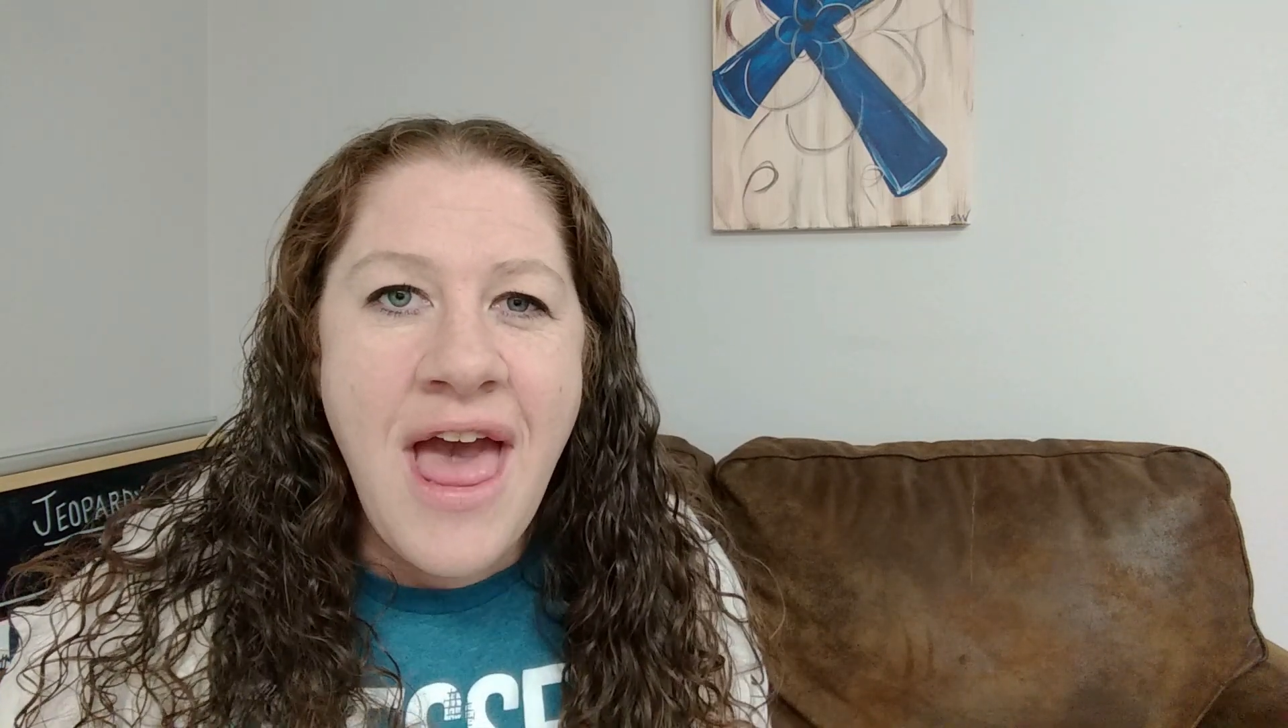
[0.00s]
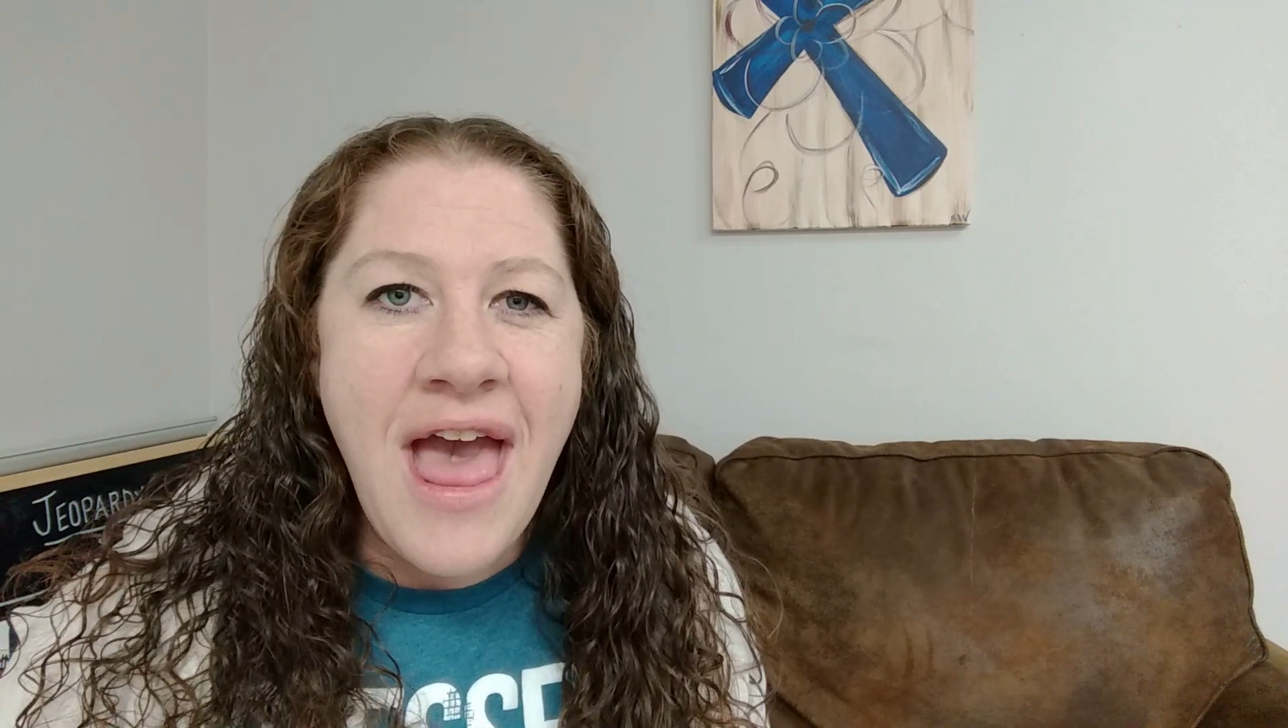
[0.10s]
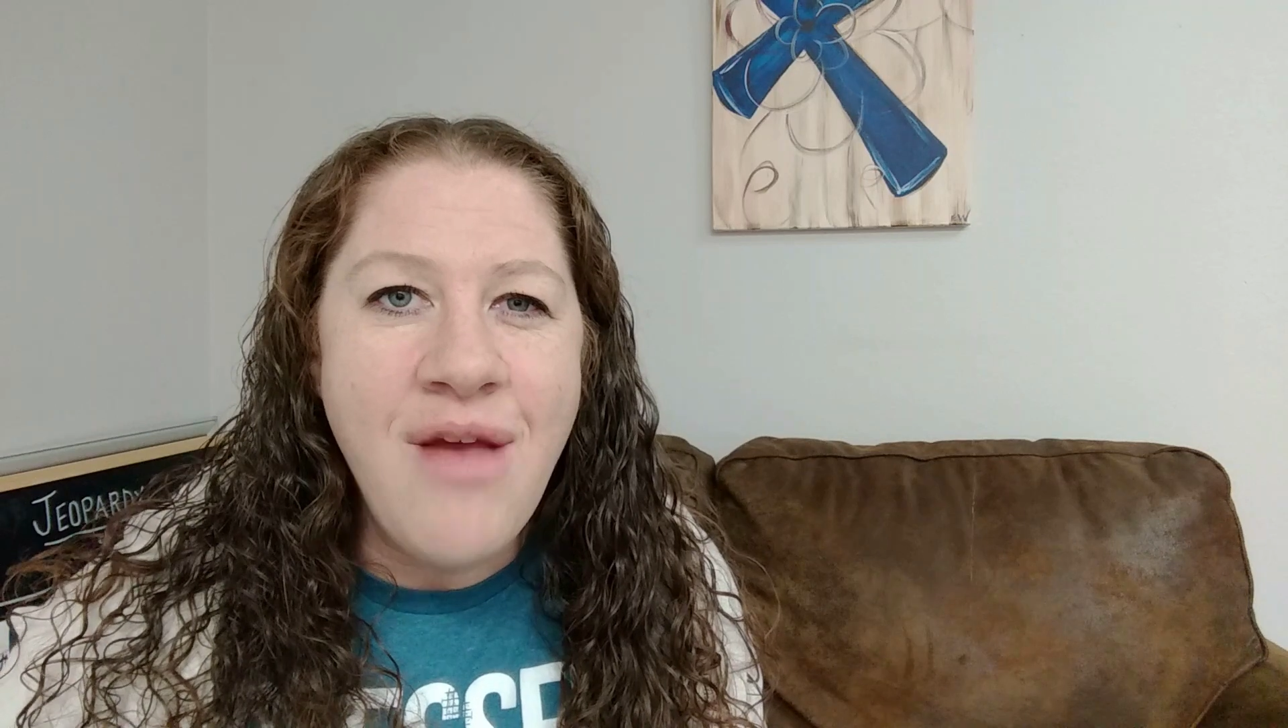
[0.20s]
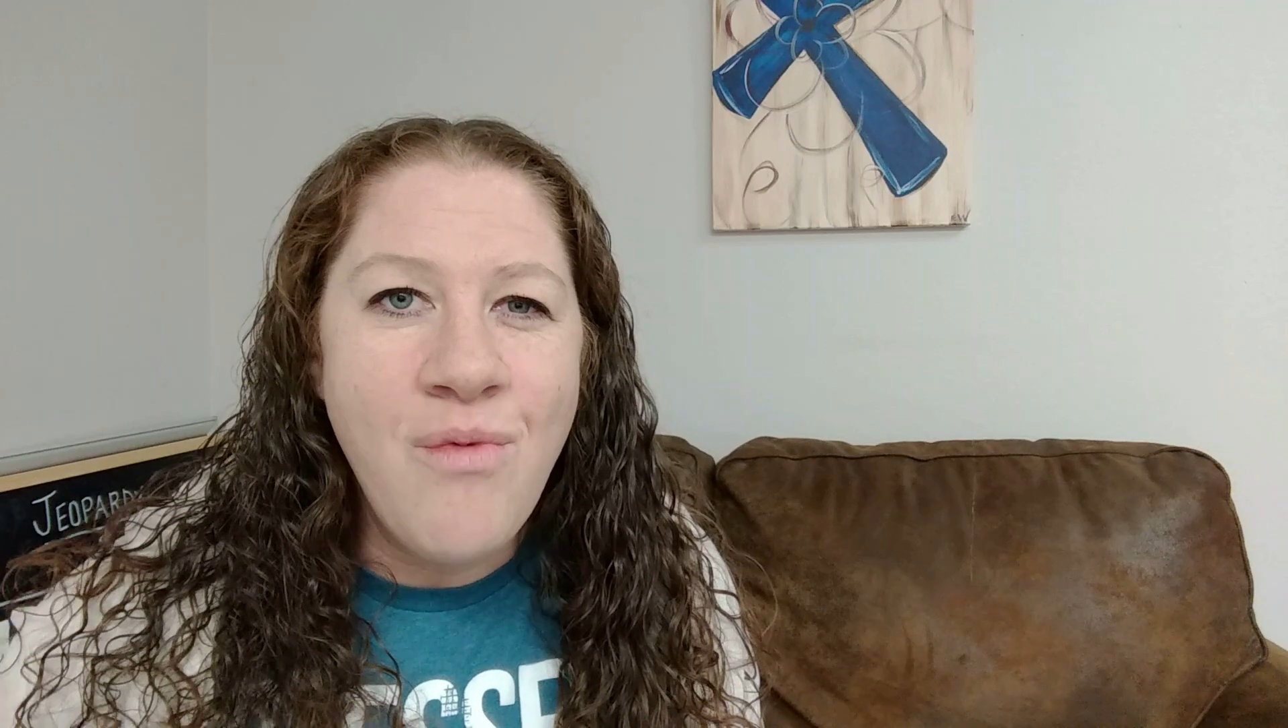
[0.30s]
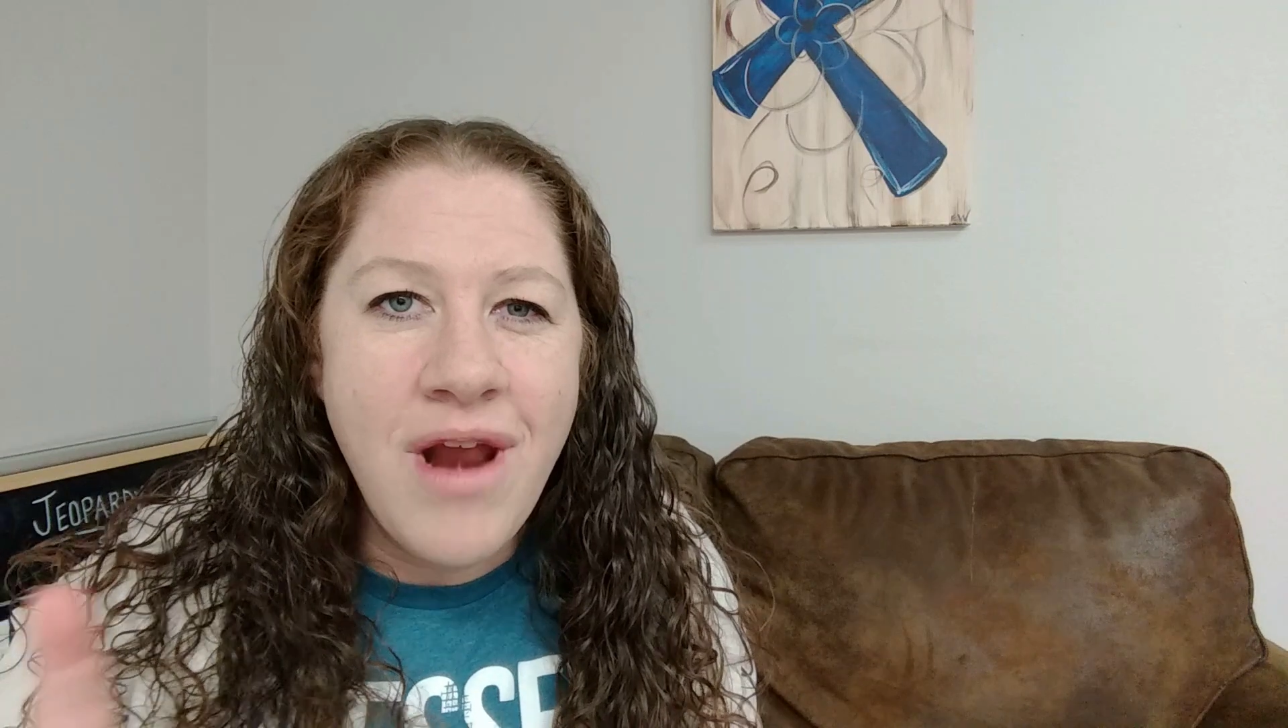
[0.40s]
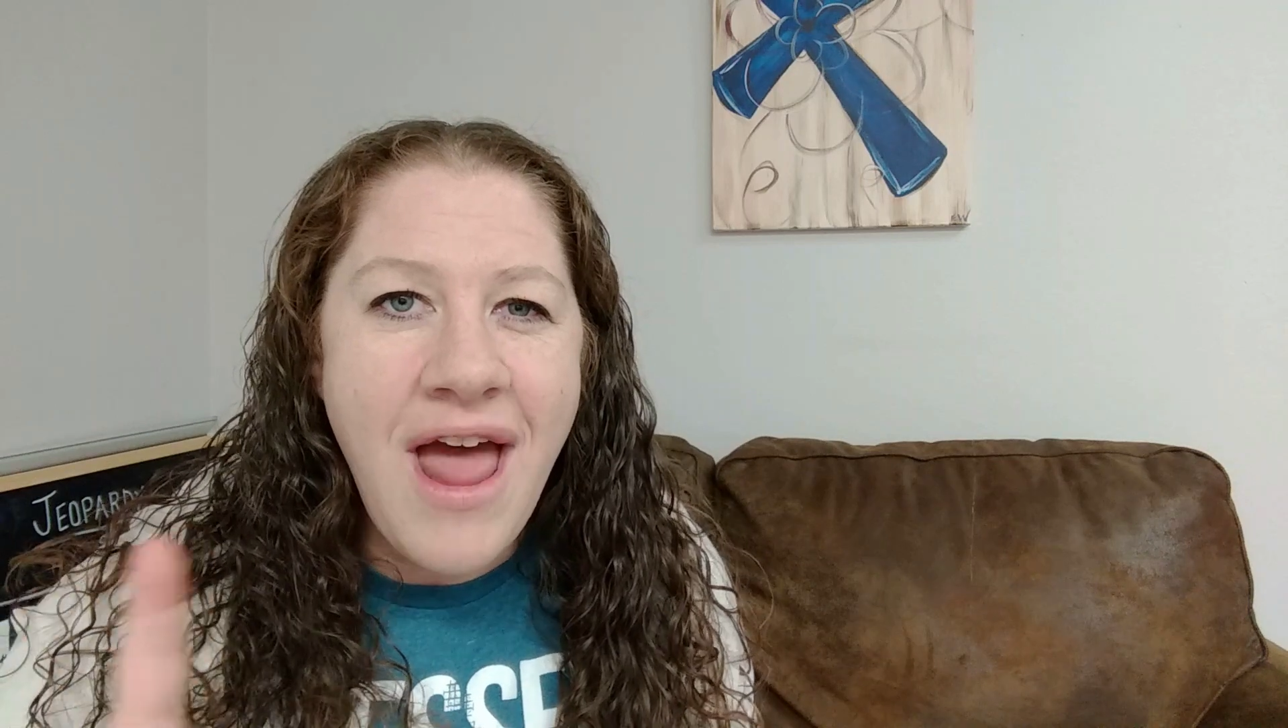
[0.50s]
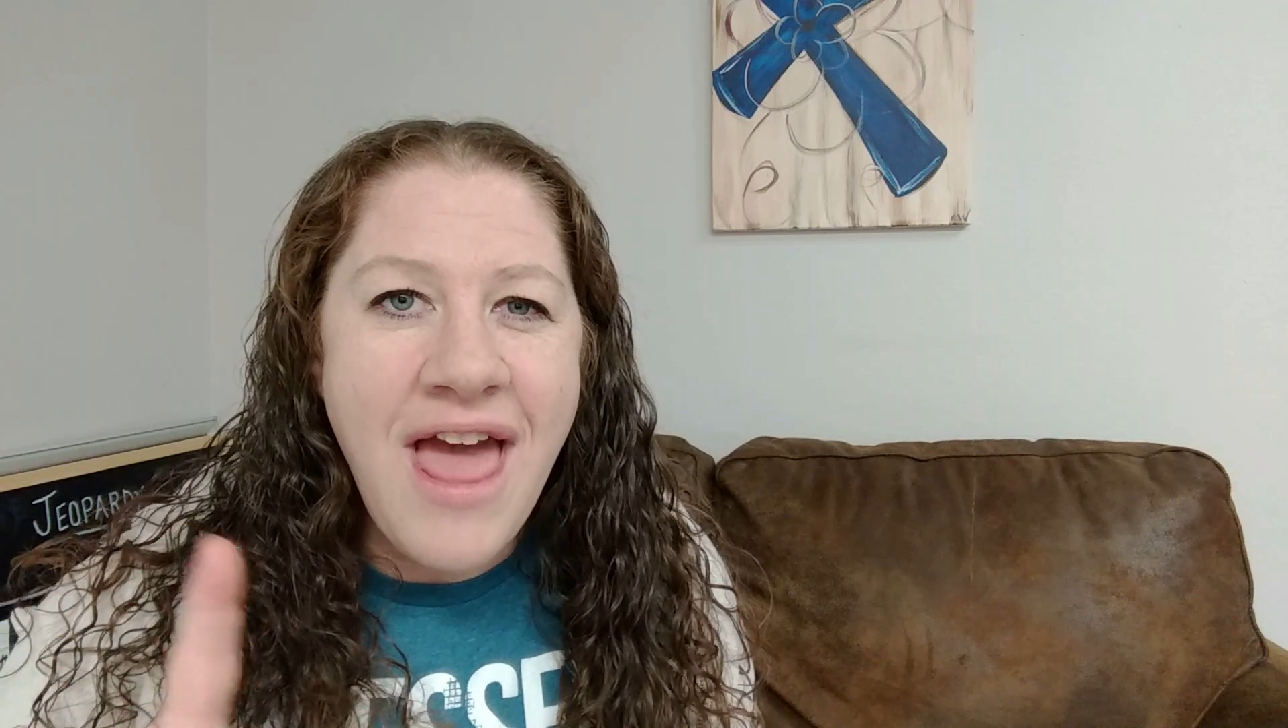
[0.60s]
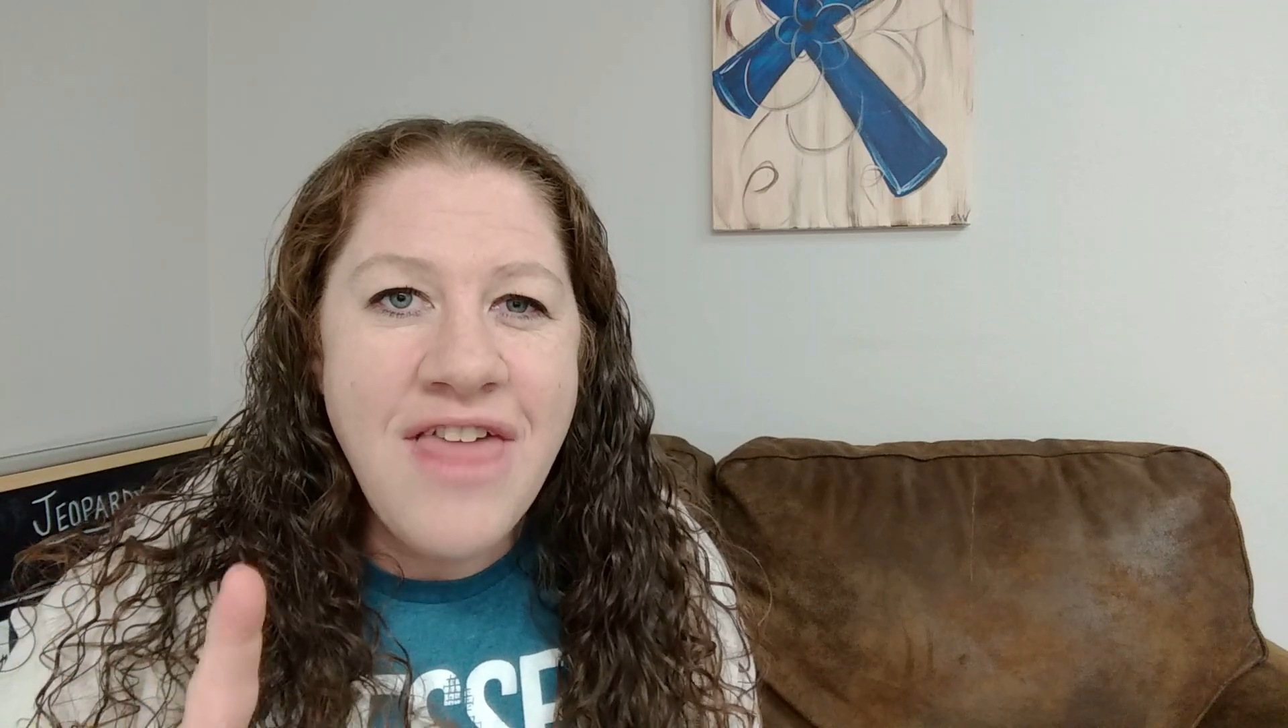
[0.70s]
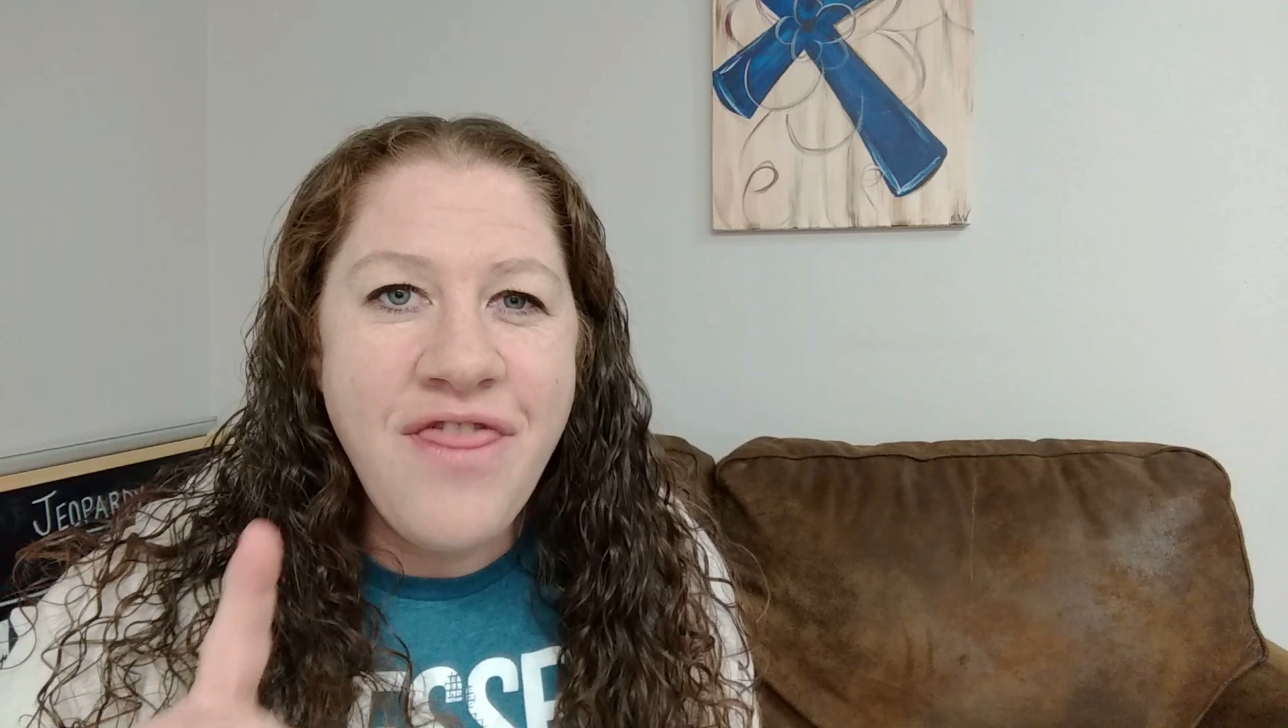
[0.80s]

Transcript: And when I